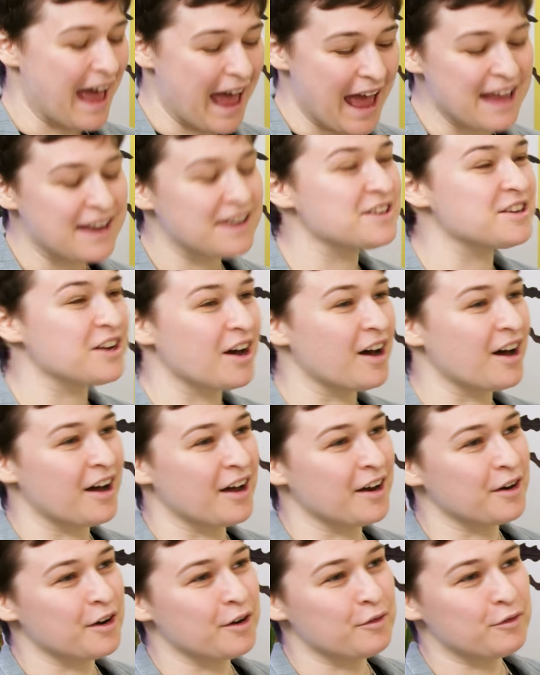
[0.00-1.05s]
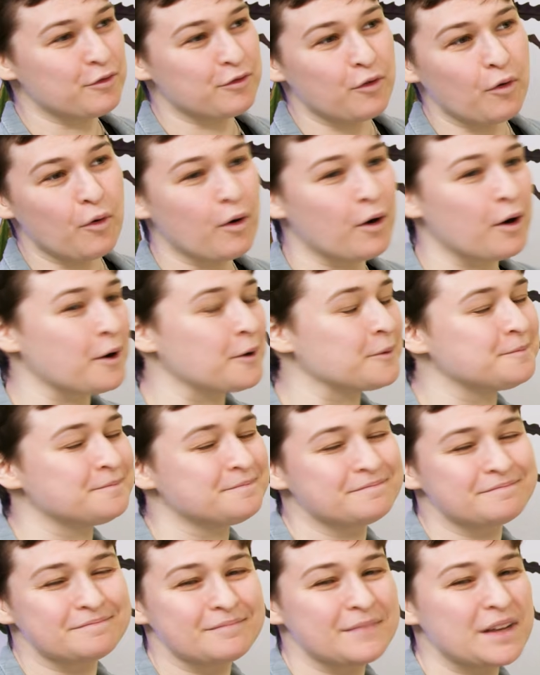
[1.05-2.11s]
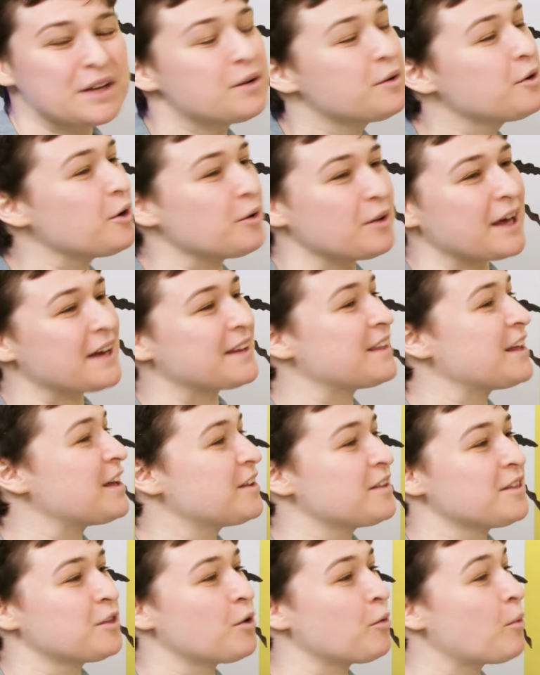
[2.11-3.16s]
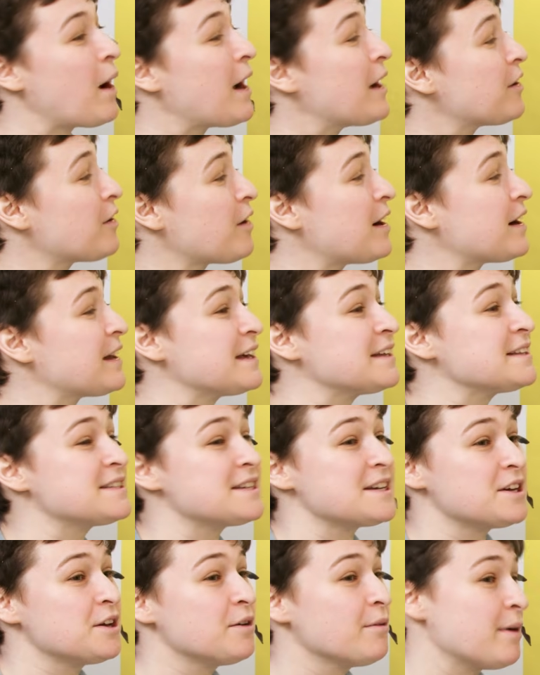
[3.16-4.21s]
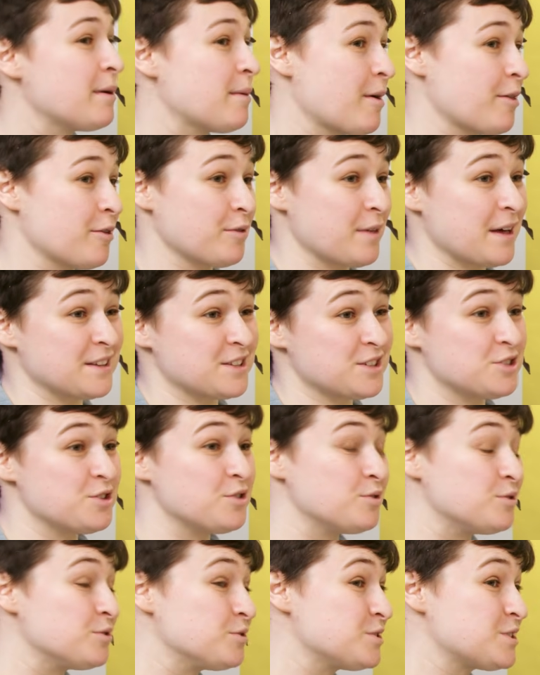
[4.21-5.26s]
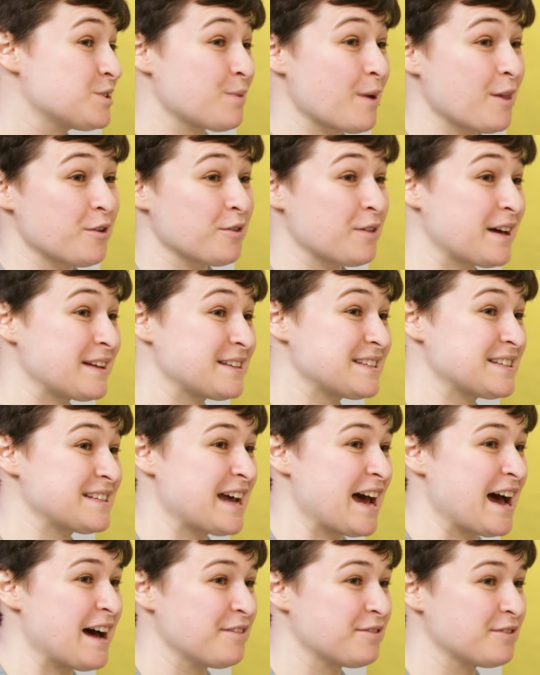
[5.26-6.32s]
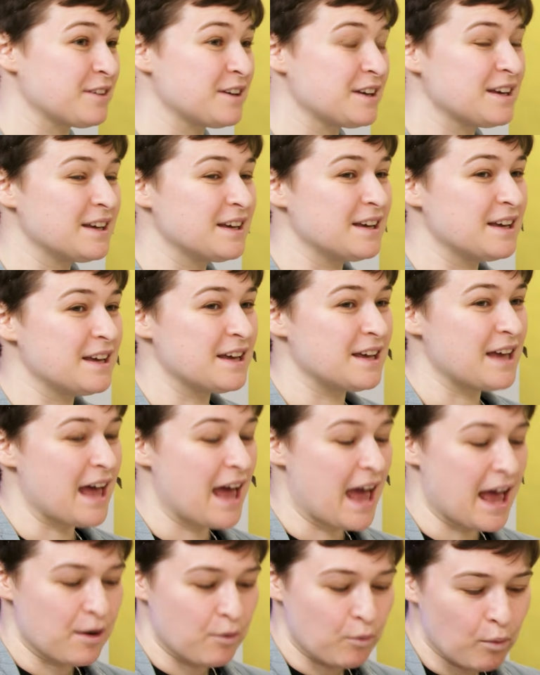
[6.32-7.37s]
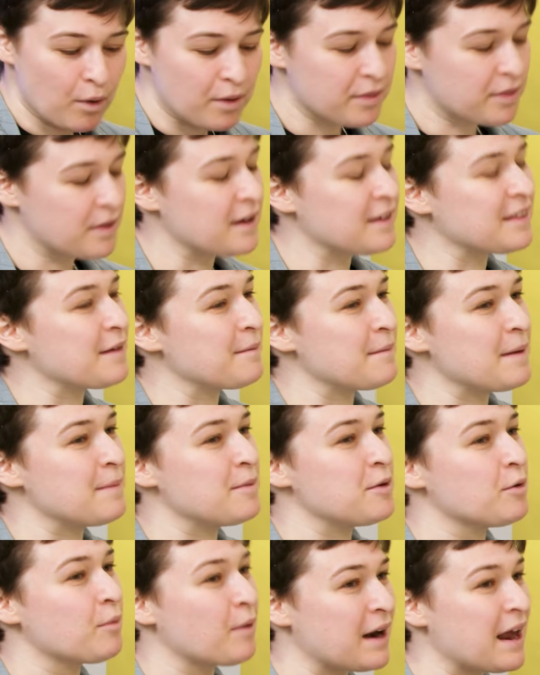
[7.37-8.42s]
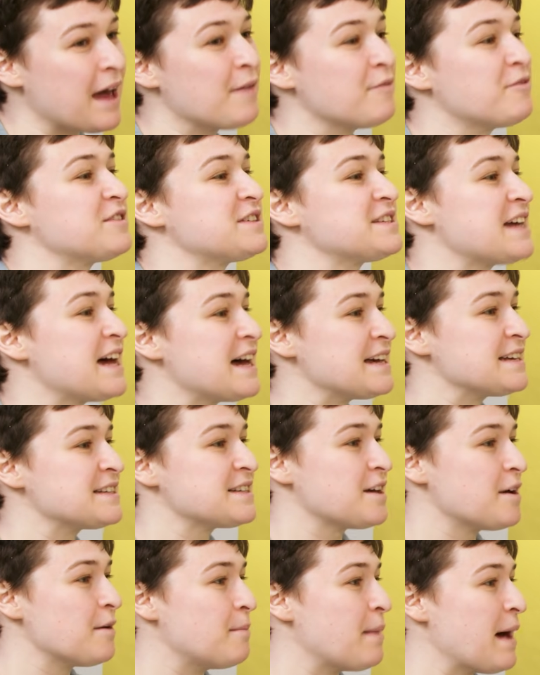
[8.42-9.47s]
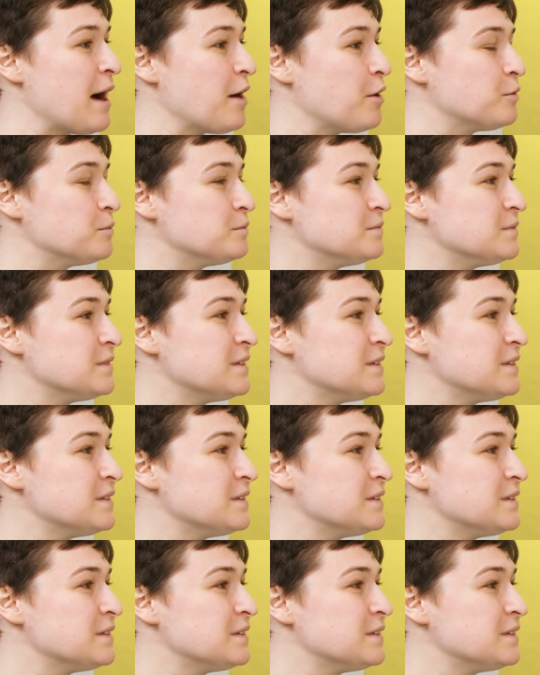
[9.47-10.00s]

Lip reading: end on for, I don't know, like the wider audience at UWE, whether that's students, whether that's staff, one thing that maybe you want to emphasize about